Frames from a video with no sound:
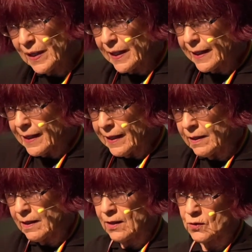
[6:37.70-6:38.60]
again,
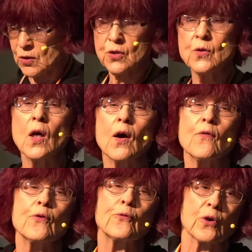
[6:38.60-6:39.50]
and sure enough, a
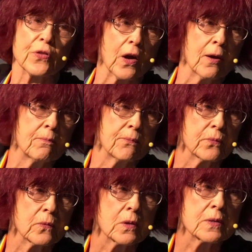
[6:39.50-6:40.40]
fourth time.
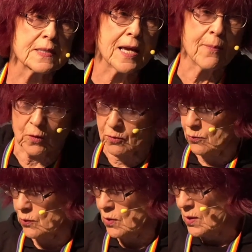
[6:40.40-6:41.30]
Samuel,
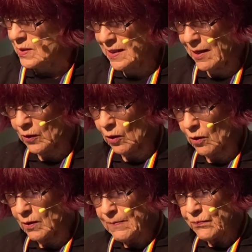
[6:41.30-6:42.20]
Samuel.
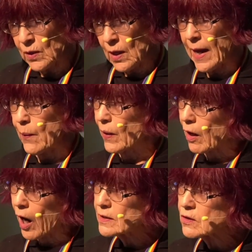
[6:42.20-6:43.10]
And when
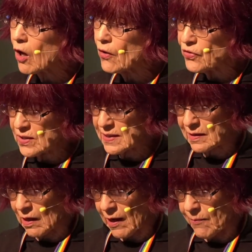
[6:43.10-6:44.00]
God called this
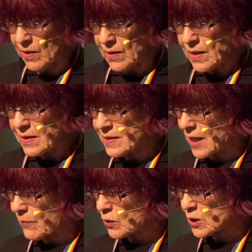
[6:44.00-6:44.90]
time,
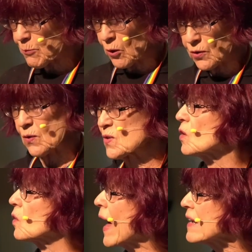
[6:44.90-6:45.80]
Samuel spoke those
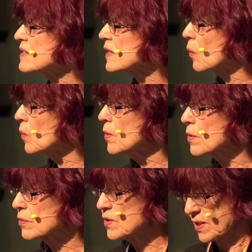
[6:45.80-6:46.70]
classic
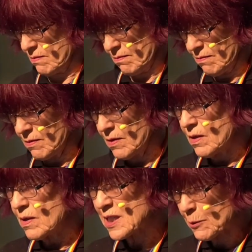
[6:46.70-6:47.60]
words,
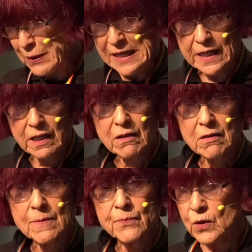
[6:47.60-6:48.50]
"Speak,
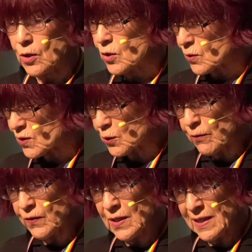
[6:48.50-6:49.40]
your
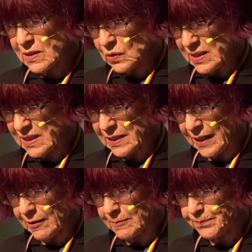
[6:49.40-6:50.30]
servant is listening."